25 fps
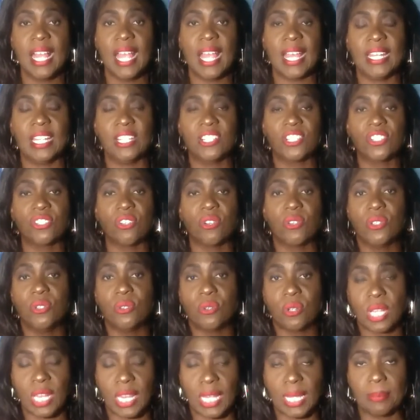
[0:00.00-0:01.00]
and then show
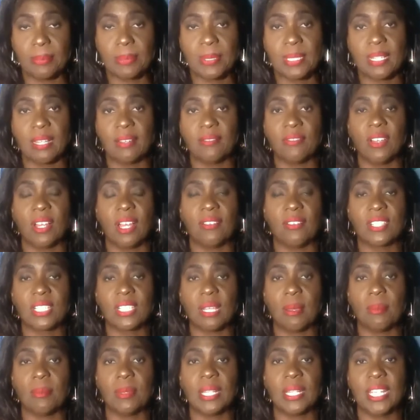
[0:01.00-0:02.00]
you clips of
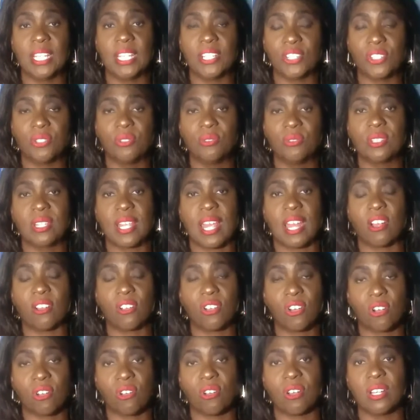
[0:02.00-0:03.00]
some of the issues that are
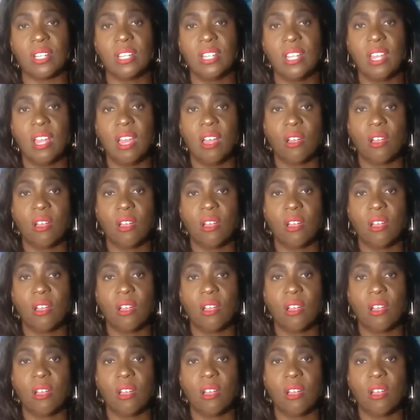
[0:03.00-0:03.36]
current